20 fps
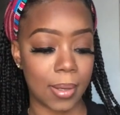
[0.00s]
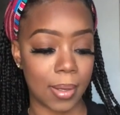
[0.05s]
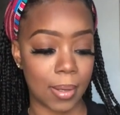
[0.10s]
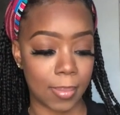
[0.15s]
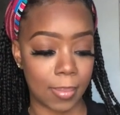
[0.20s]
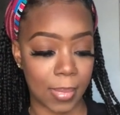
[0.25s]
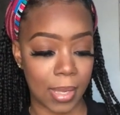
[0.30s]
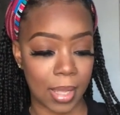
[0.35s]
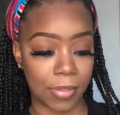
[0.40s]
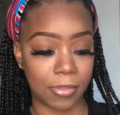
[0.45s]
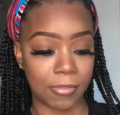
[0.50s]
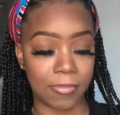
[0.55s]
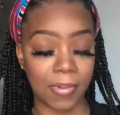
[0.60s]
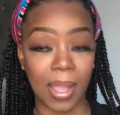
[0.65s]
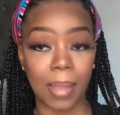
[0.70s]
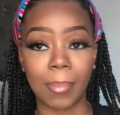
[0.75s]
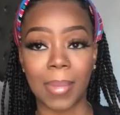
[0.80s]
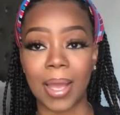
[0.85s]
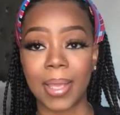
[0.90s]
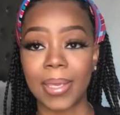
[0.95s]
I'm going to have to
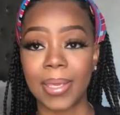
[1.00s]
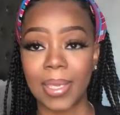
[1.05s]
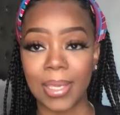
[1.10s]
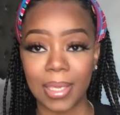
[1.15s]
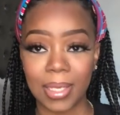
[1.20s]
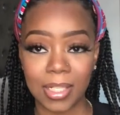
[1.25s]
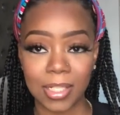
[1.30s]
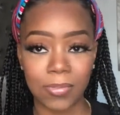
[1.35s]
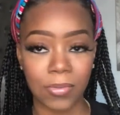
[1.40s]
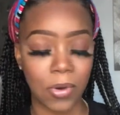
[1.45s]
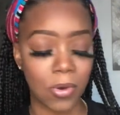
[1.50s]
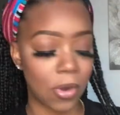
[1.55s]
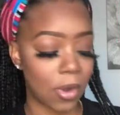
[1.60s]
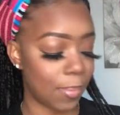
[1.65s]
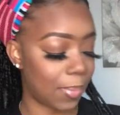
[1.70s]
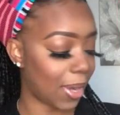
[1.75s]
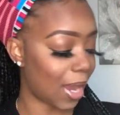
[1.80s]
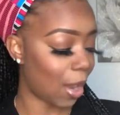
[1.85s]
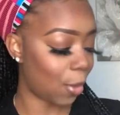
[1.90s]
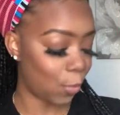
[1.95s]
fight my kids for it,
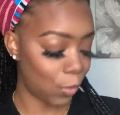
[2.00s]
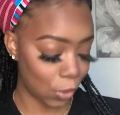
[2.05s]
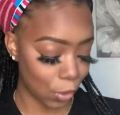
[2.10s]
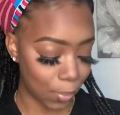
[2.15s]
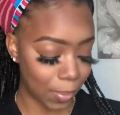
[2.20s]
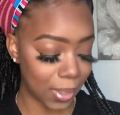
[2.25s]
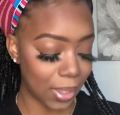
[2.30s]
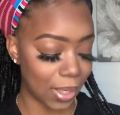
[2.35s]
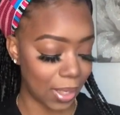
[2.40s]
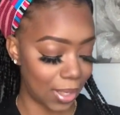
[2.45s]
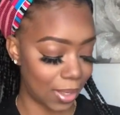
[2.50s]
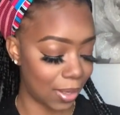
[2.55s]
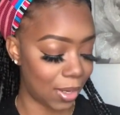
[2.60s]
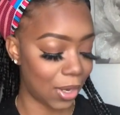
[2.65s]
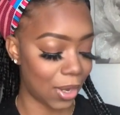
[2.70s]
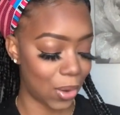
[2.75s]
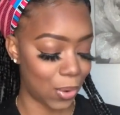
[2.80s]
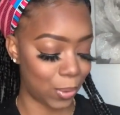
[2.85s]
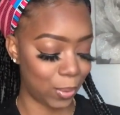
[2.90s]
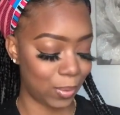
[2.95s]
but I will be eating
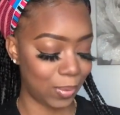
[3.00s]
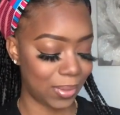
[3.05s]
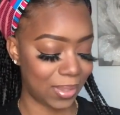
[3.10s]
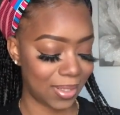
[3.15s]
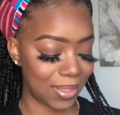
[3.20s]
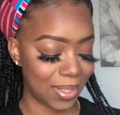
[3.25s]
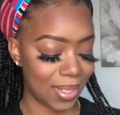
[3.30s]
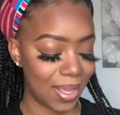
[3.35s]
those.